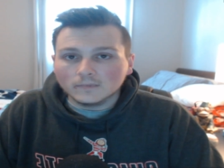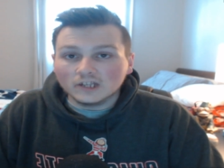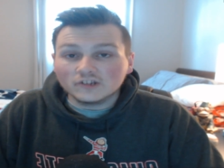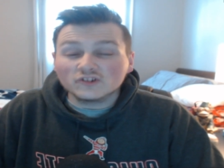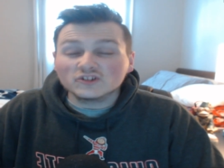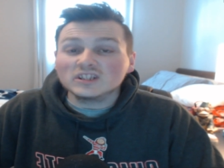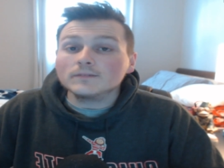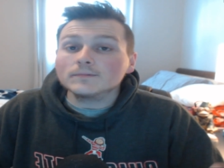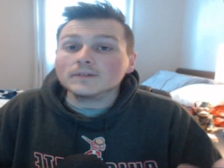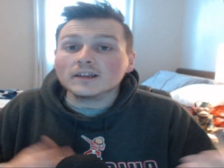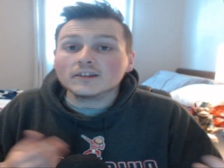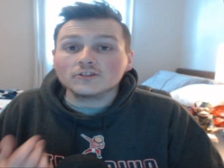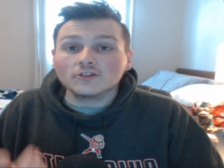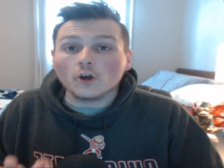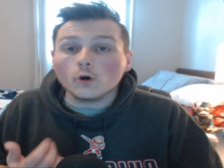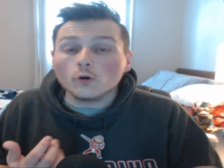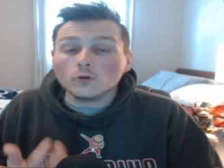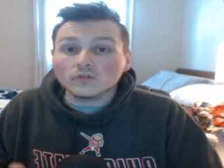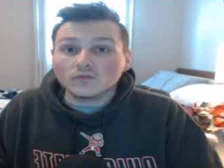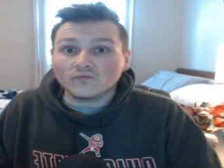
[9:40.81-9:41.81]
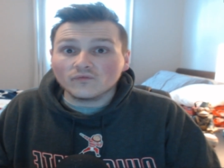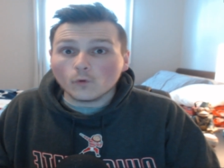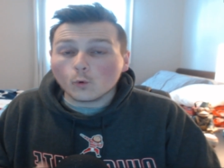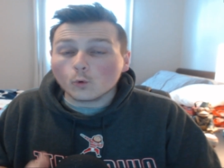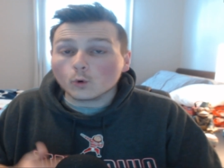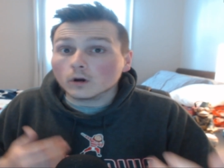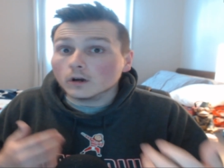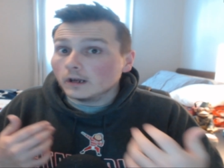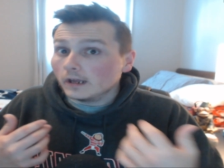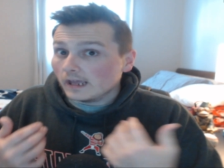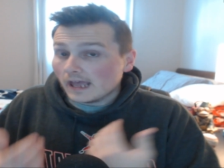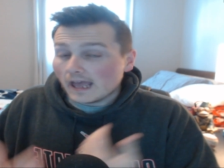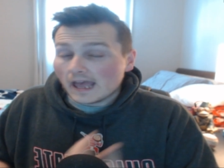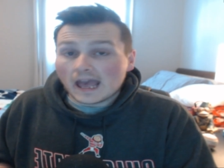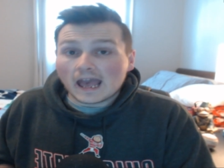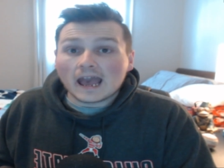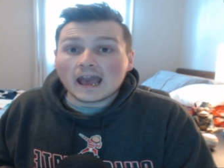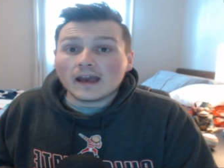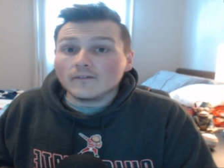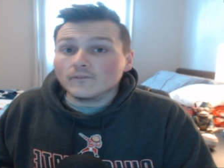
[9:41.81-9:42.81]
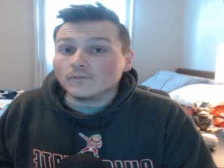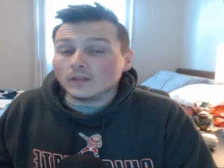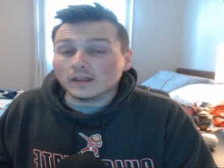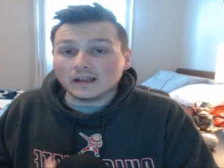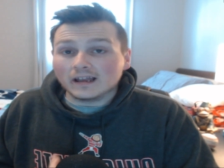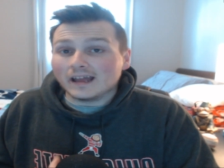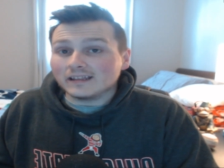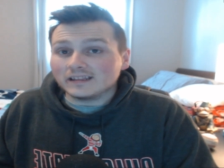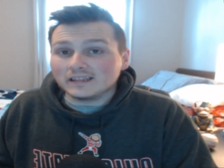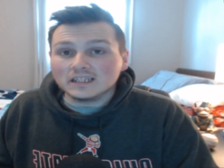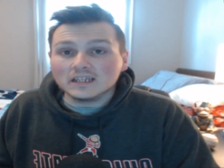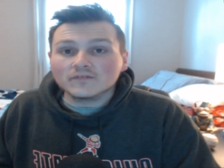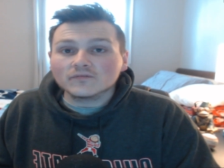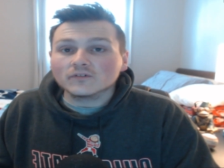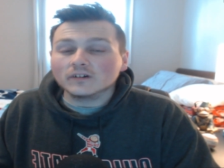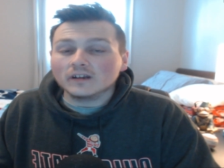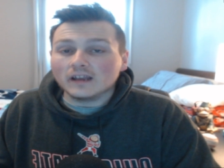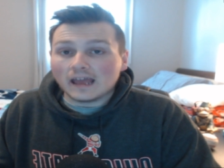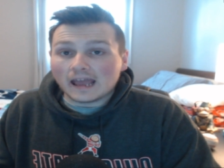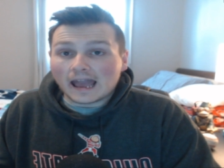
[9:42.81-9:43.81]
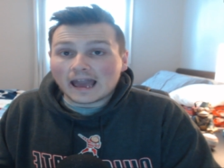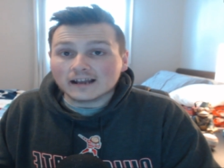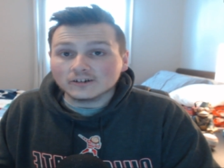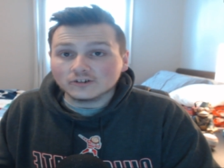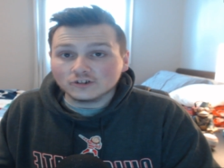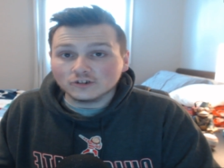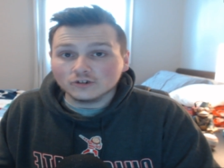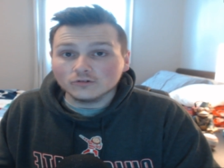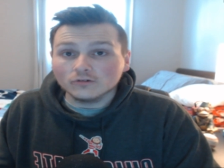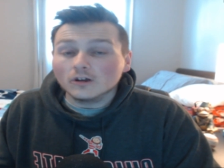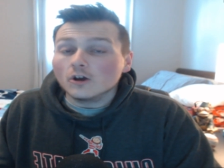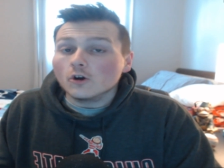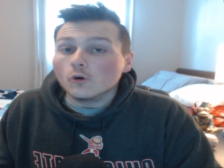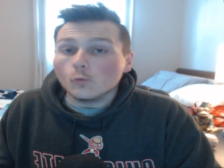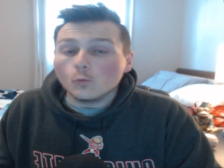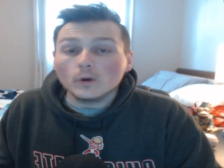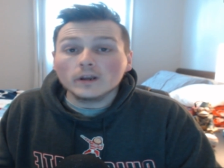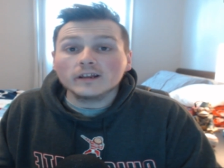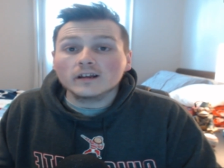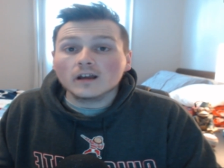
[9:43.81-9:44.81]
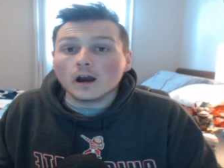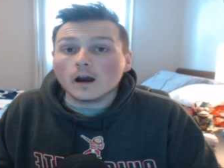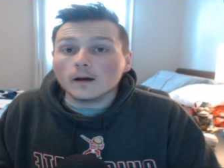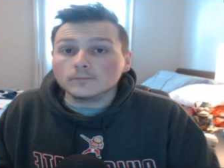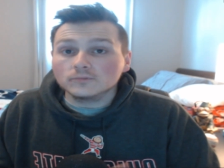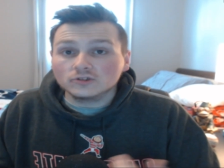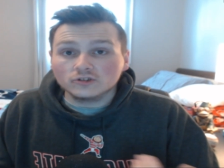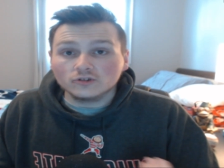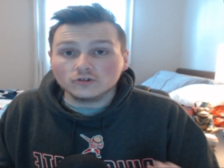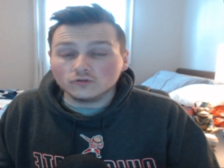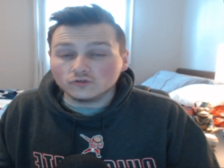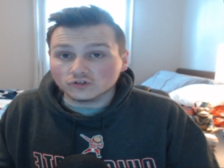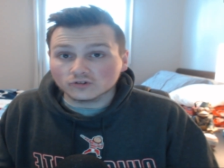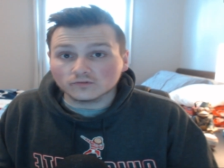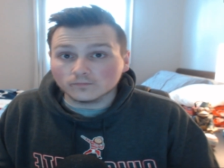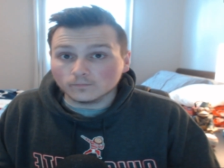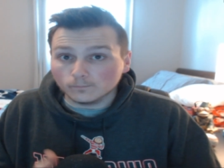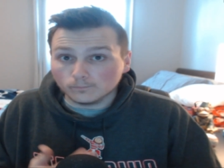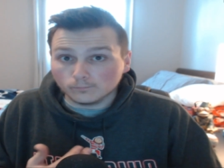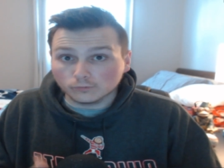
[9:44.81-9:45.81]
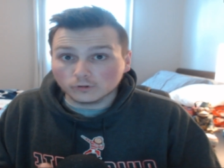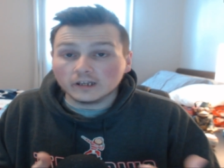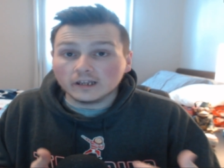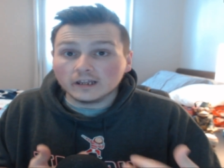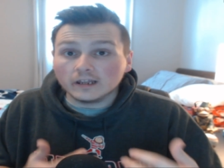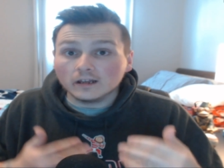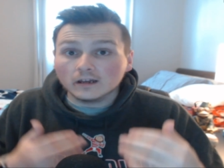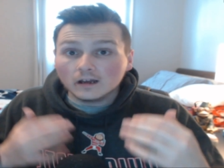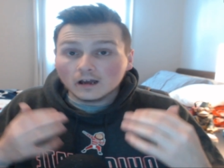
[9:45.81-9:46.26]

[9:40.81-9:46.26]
It just seems like those four have like a different attitude when it comes to just bringing